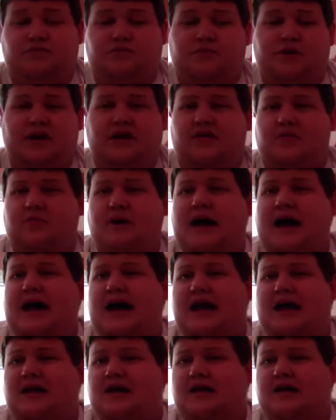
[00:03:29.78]
the
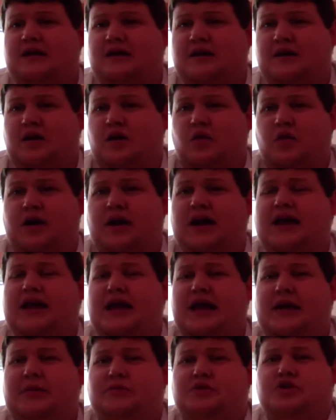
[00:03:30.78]
pack when it
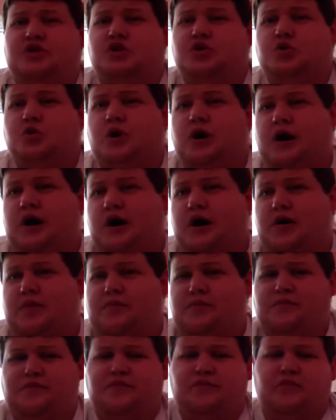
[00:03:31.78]
came
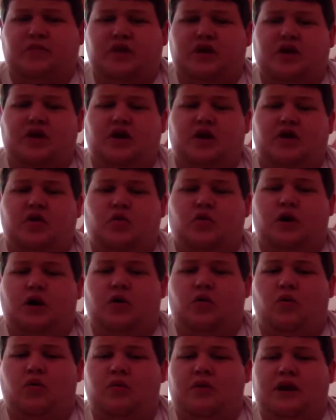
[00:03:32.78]
to you know,
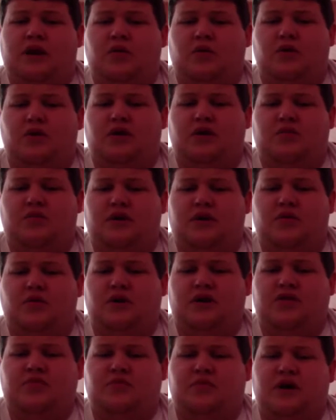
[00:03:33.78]
what woman he wanted to be
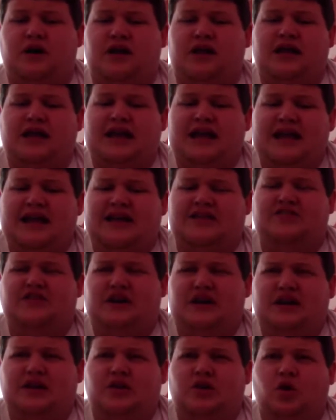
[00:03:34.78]
with, but he's
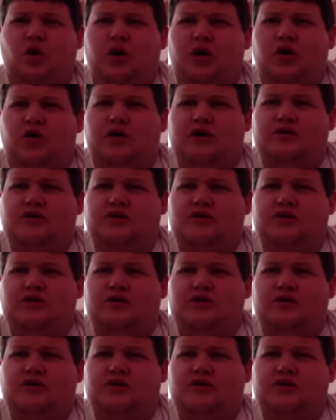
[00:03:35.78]
very loyal.